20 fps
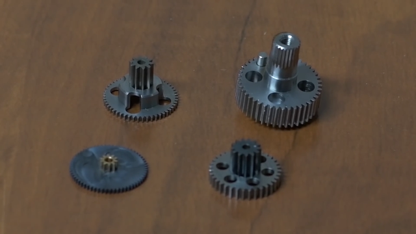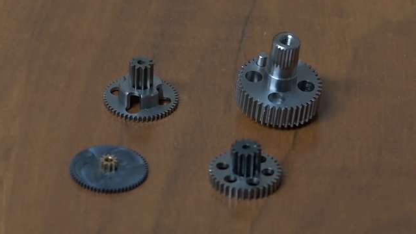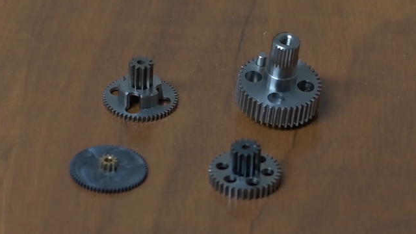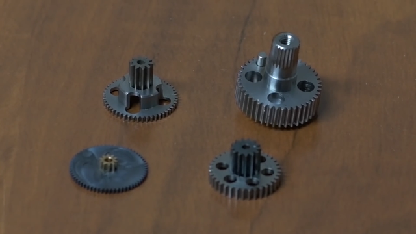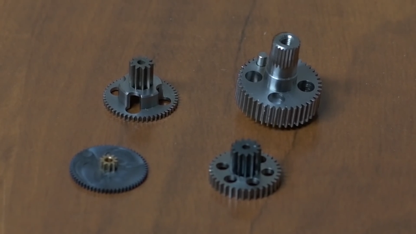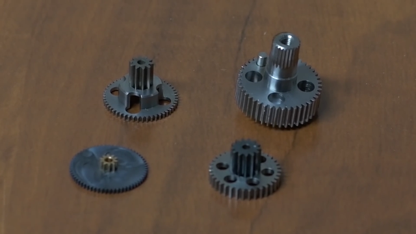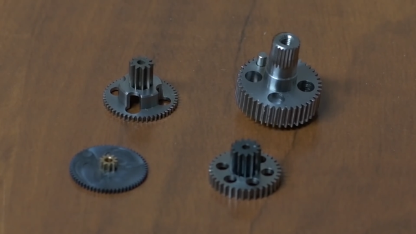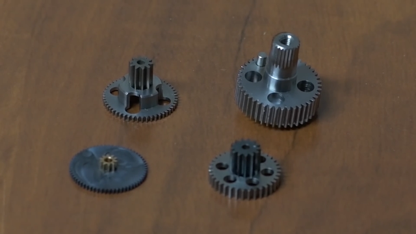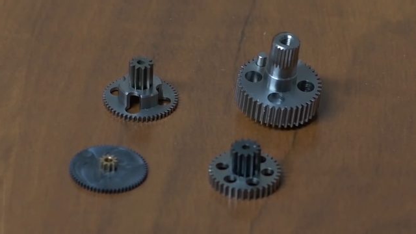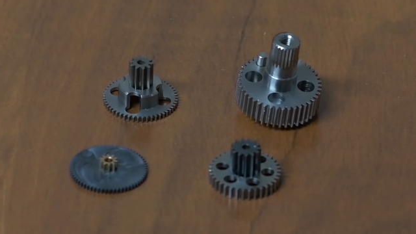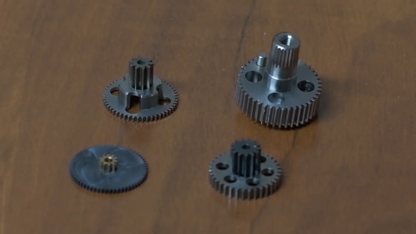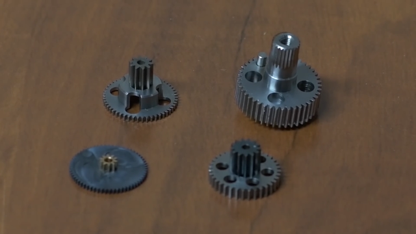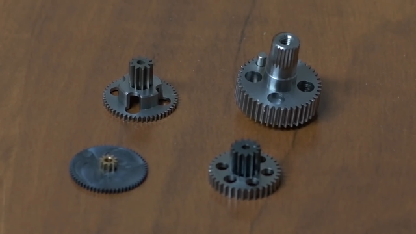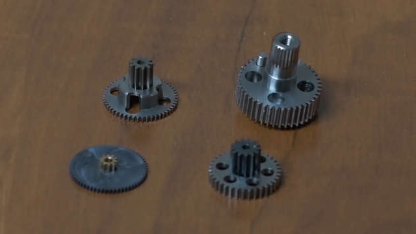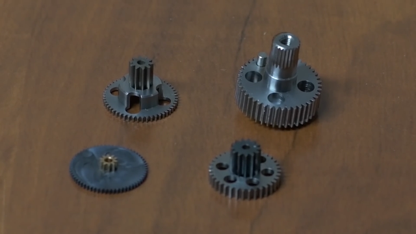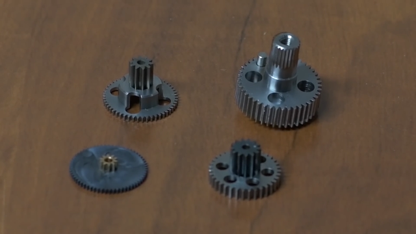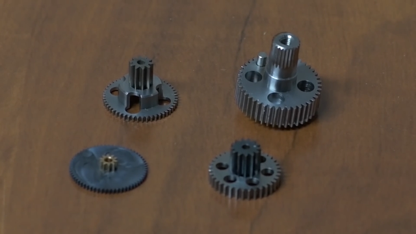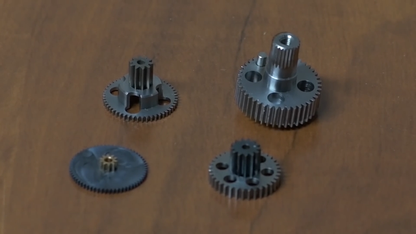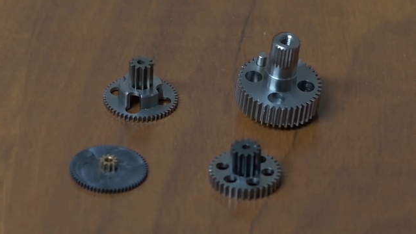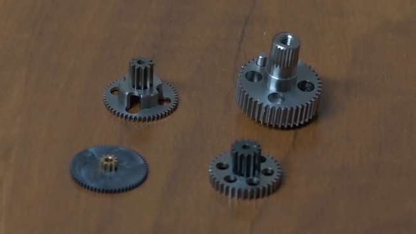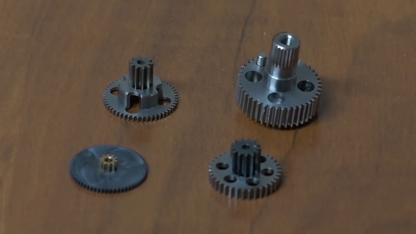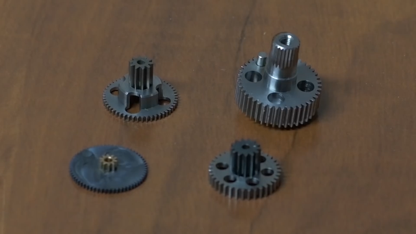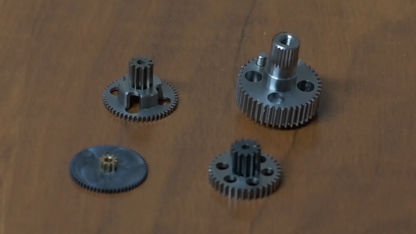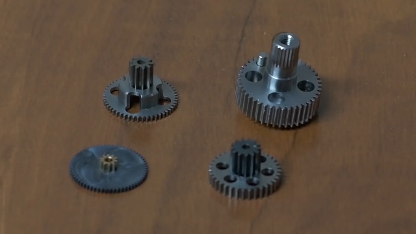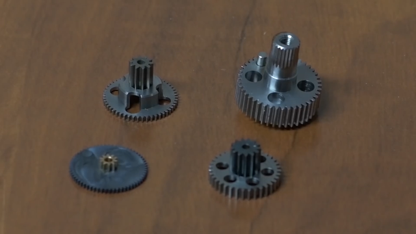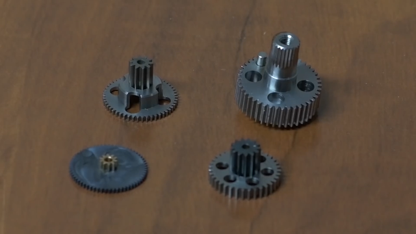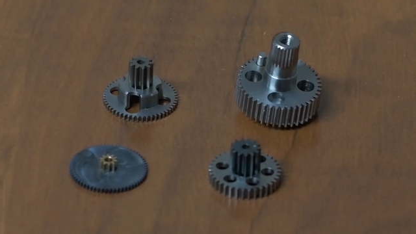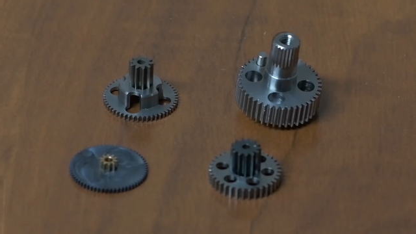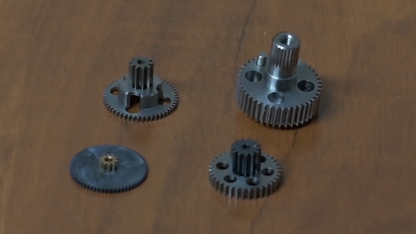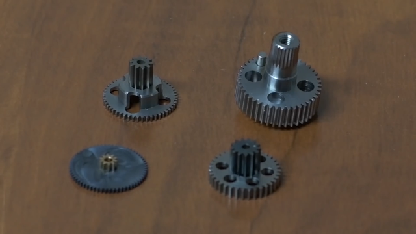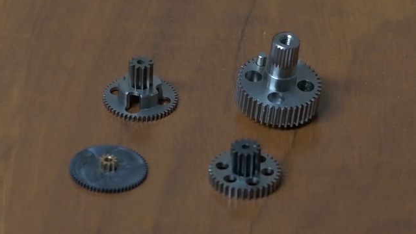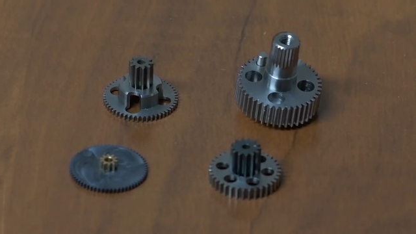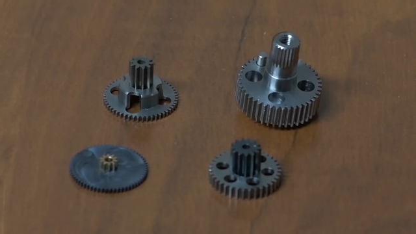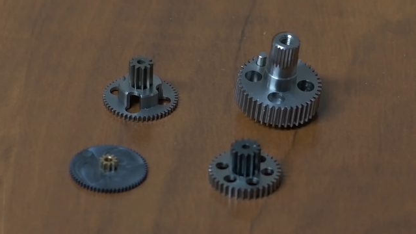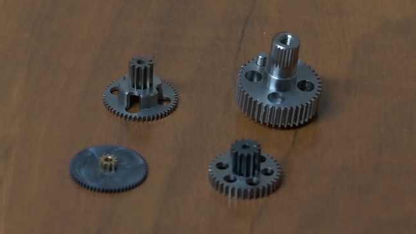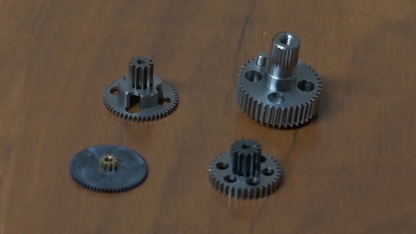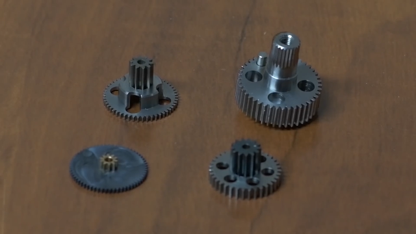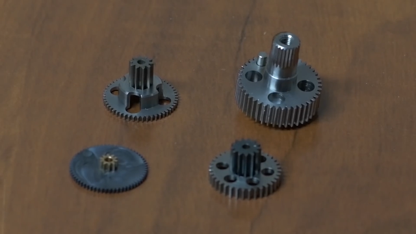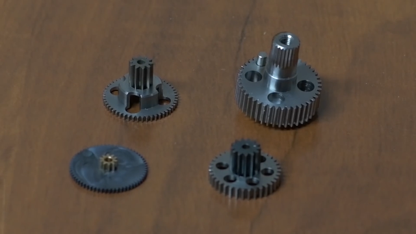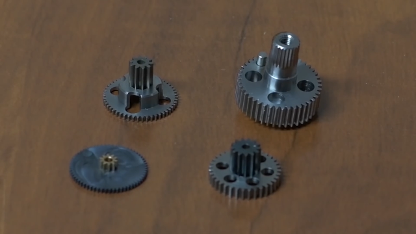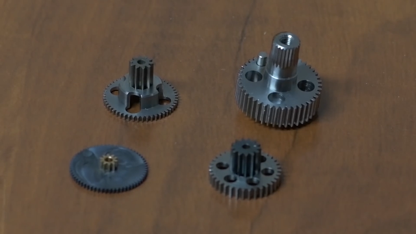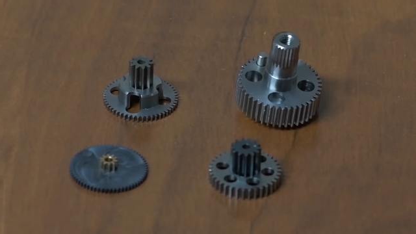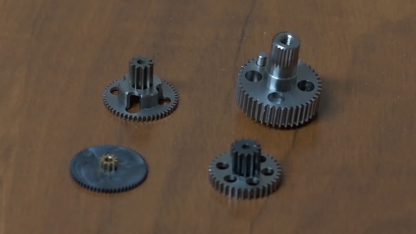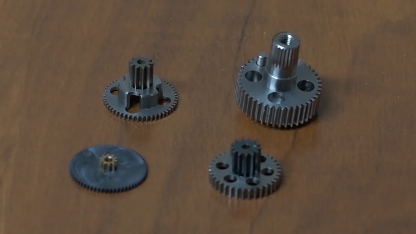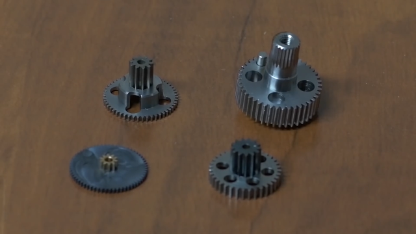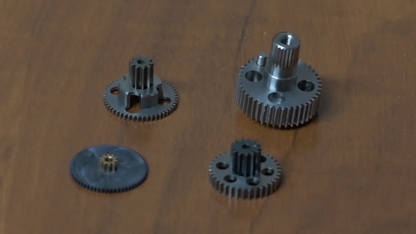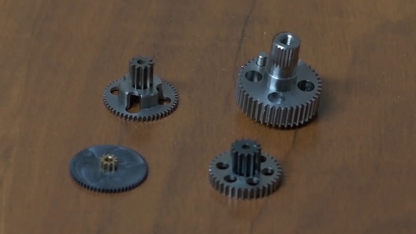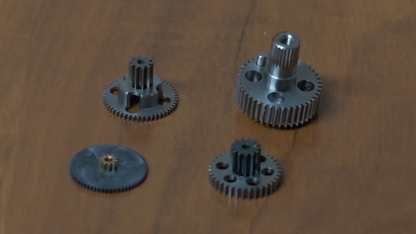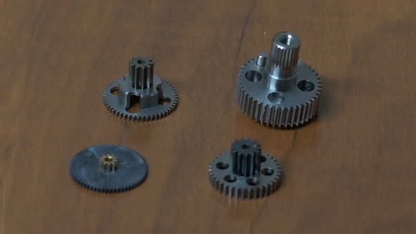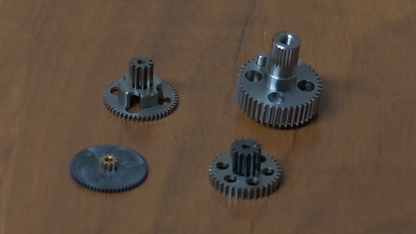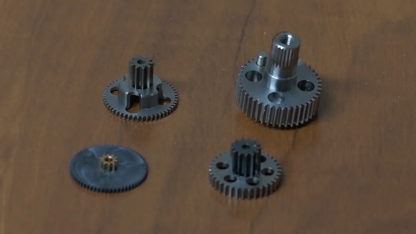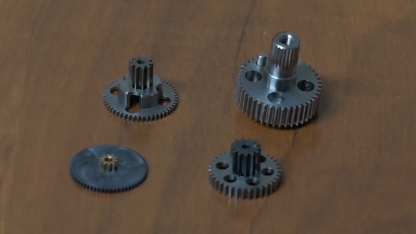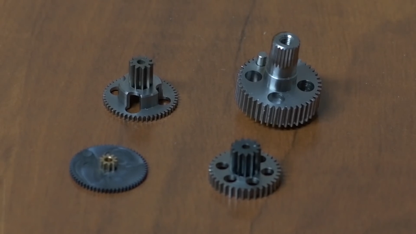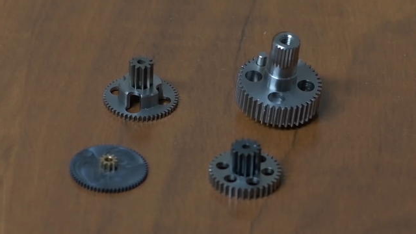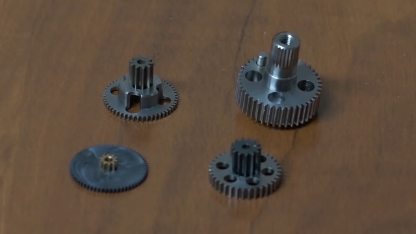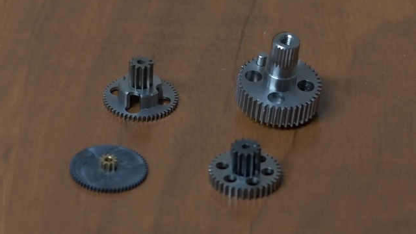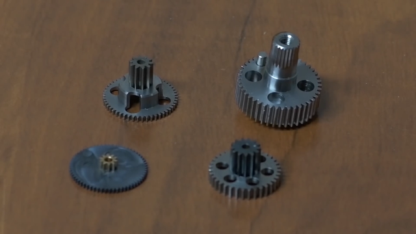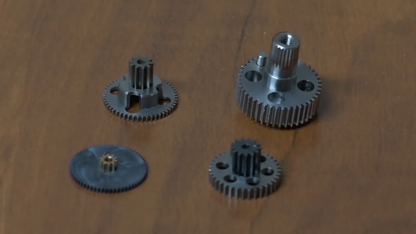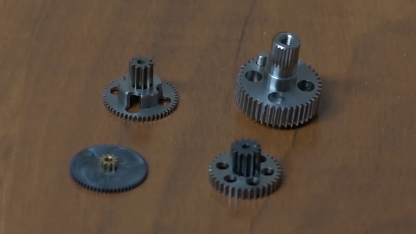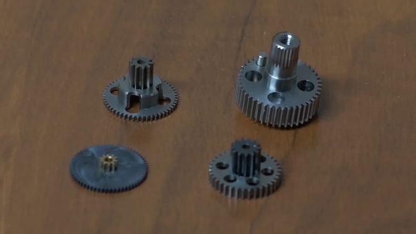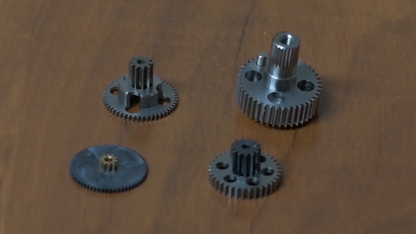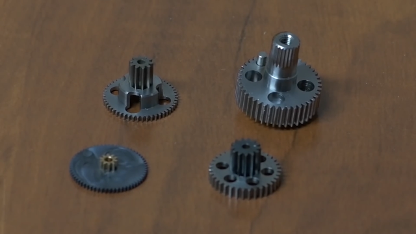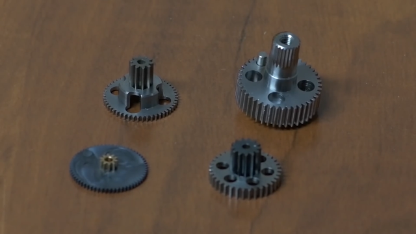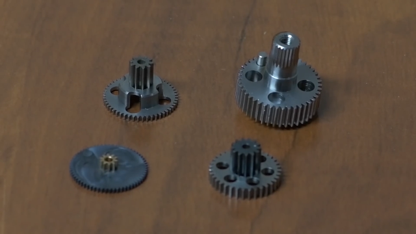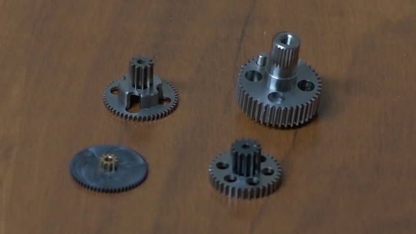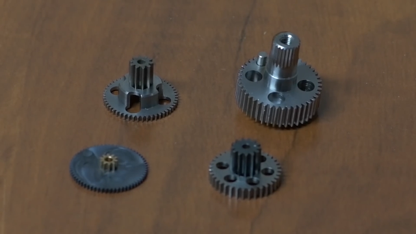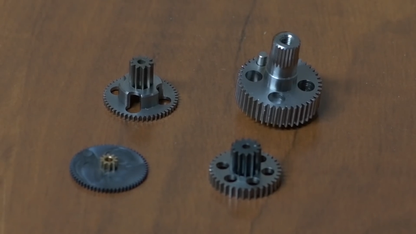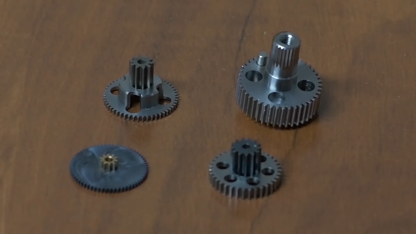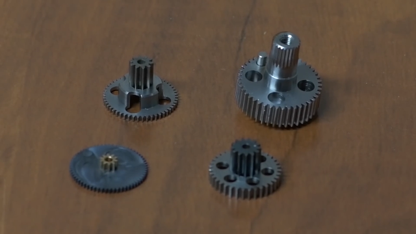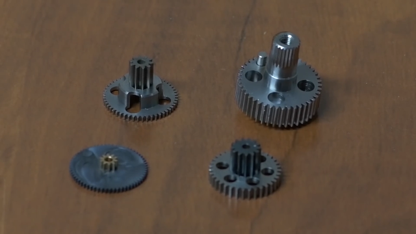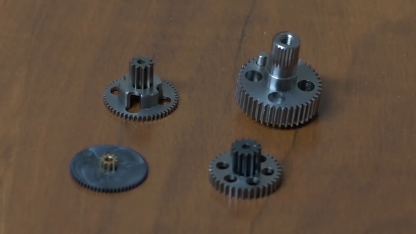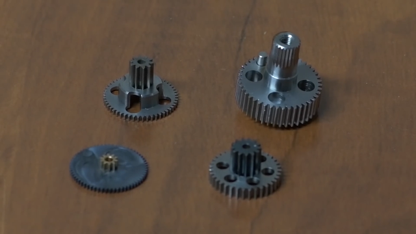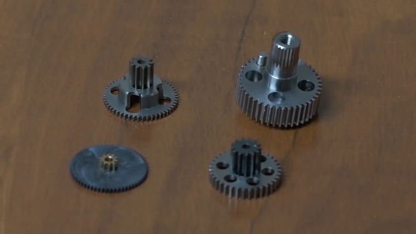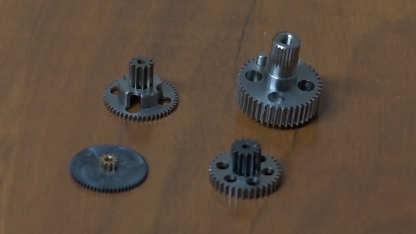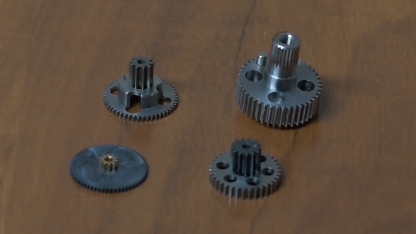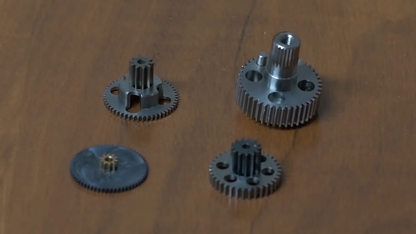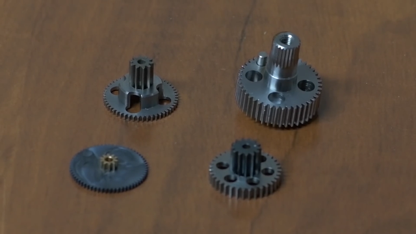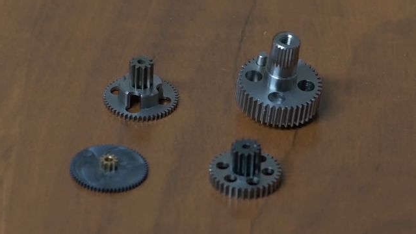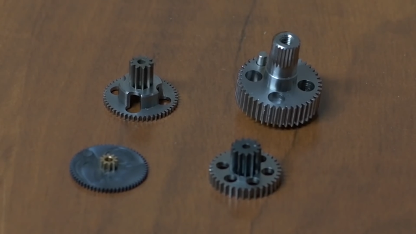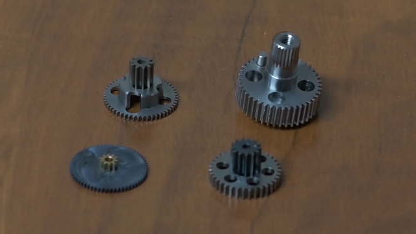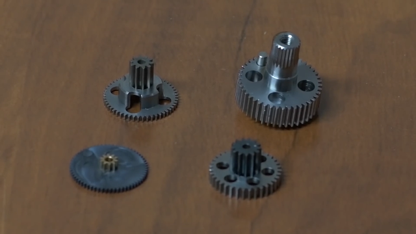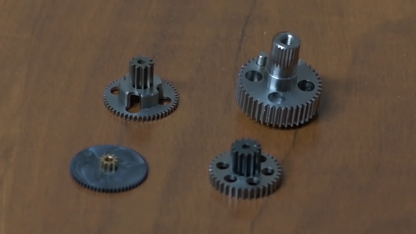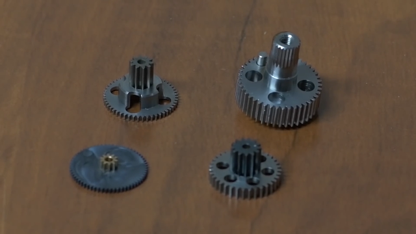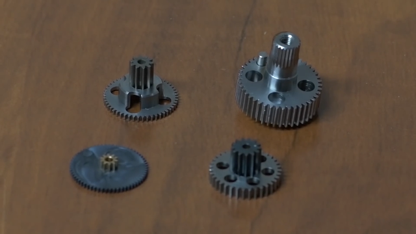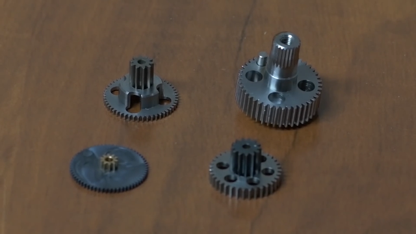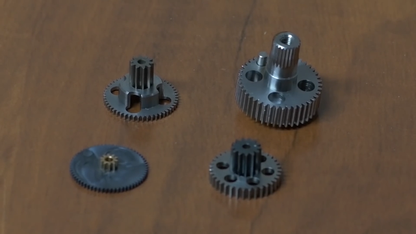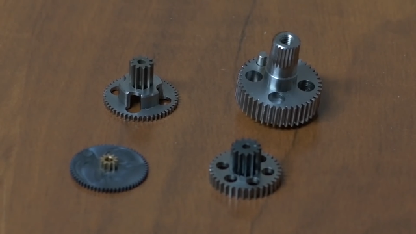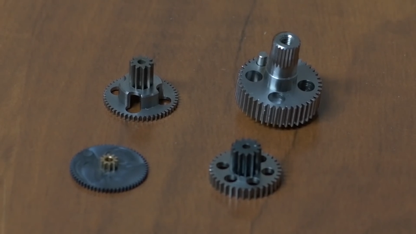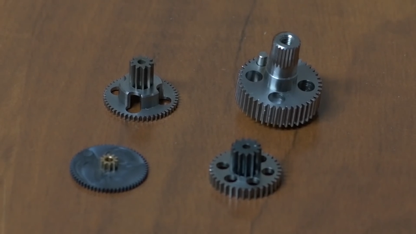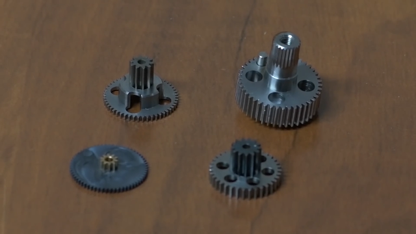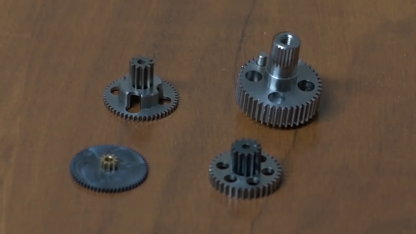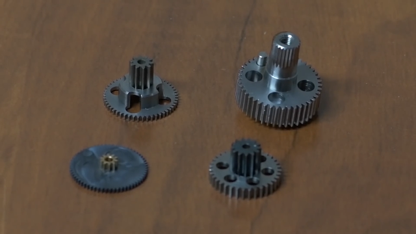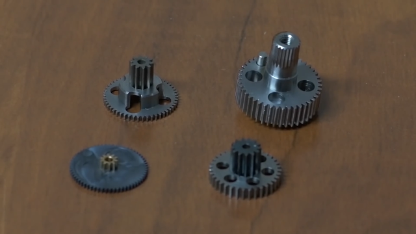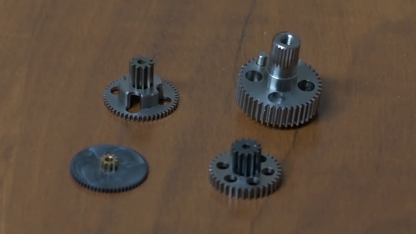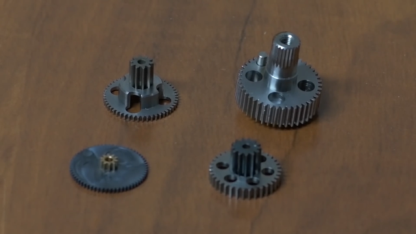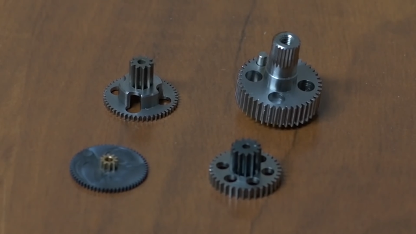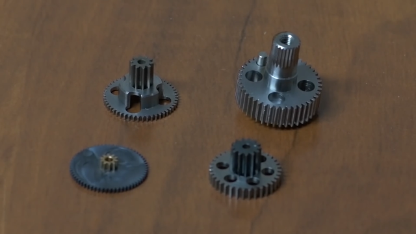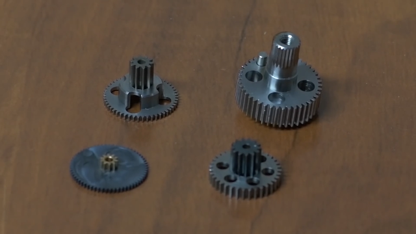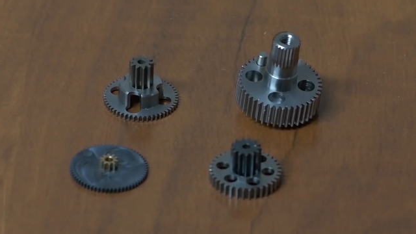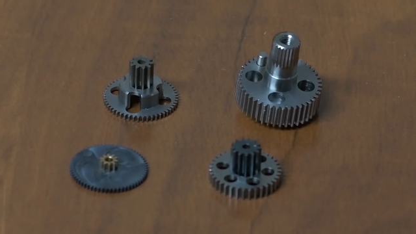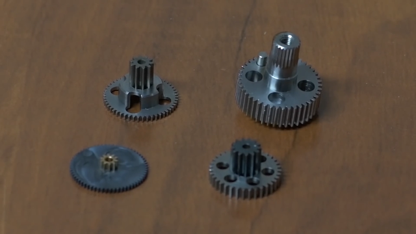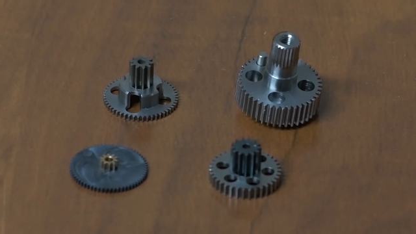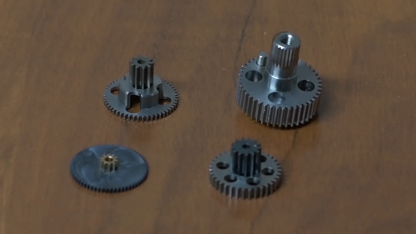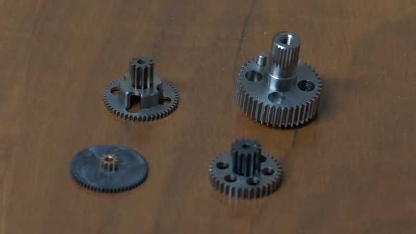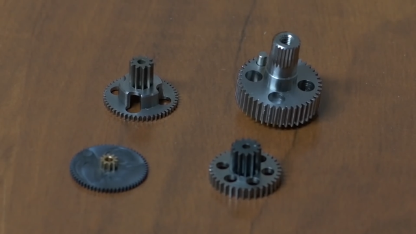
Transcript: (no speaker visible)